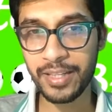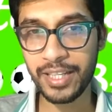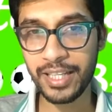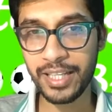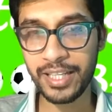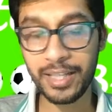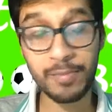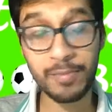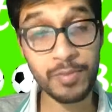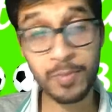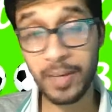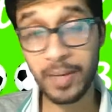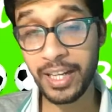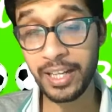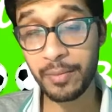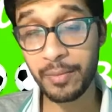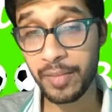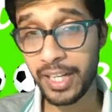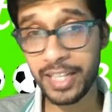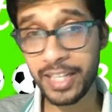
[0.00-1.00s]
And I'm
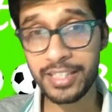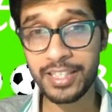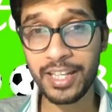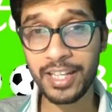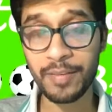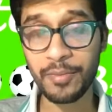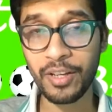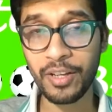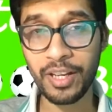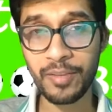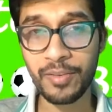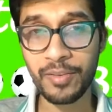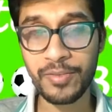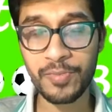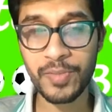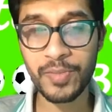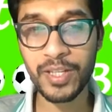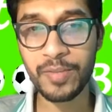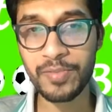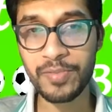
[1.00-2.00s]
smiling, but actually, I'm not. I was
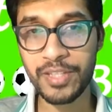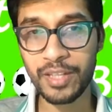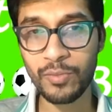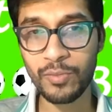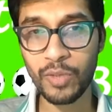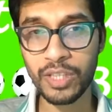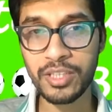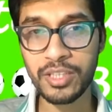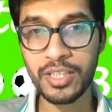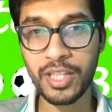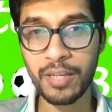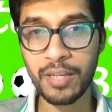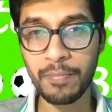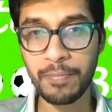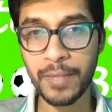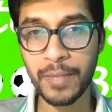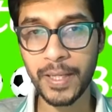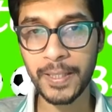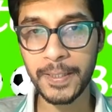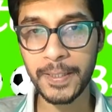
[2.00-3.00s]
pretty upset watching it,
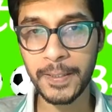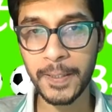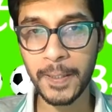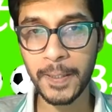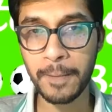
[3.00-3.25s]
but.